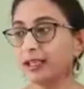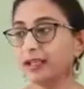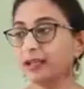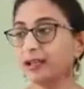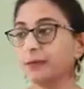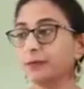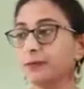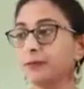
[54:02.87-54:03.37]

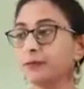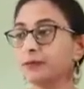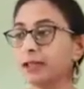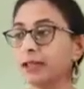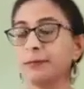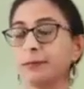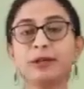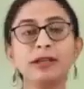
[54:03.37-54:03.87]

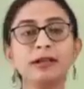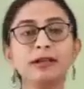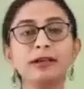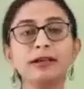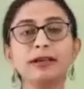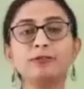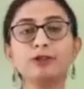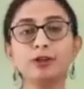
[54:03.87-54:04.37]
Kalpana,
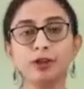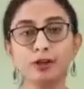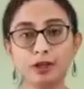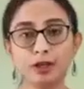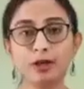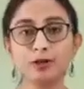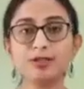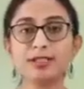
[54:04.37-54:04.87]
for your
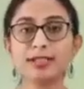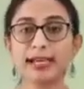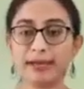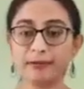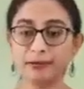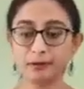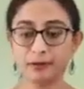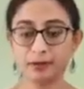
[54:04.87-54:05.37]
doubts, I
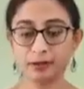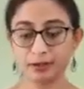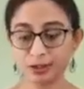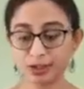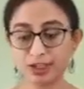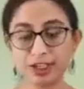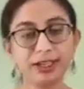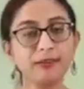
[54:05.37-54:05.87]
will
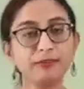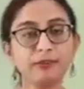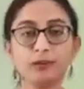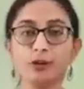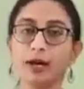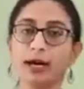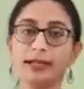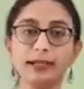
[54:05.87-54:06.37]
share few
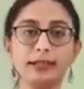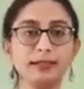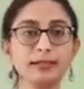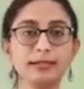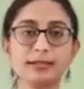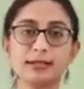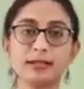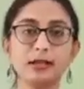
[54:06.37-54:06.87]

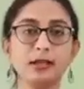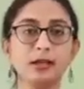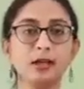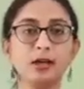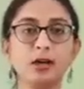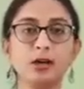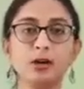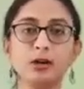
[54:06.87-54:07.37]
articles
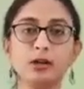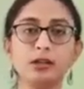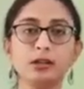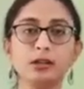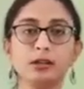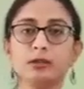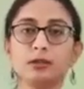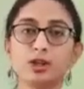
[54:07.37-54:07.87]
on
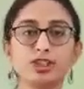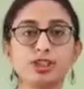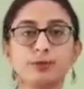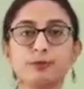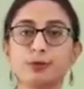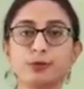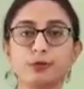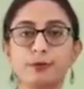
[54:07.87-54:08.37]
the WhatsApp
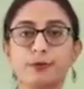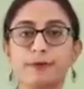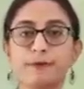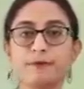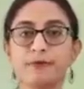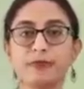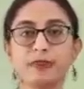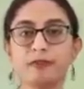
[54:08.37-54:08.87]
group.
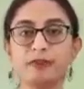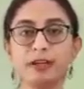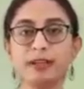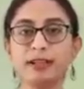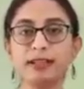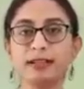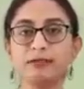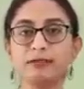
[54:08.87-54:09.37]

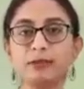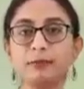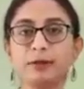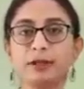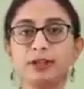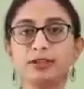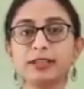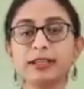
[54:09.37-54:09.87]
Fine, that will,
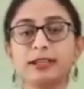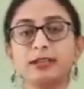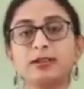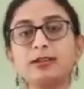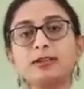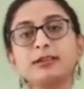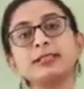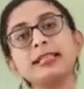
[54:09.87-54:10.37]
because I
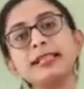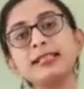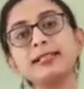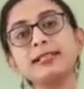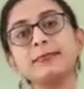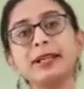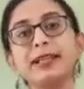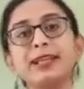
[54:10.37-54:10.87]
cannot send
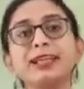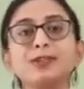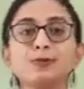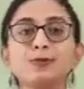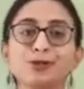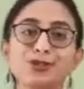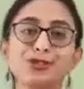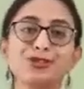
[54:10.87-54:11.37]
my
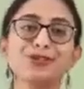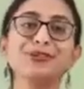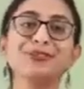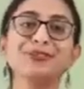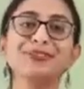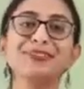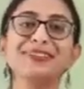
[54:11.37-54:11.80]
textbooks to you.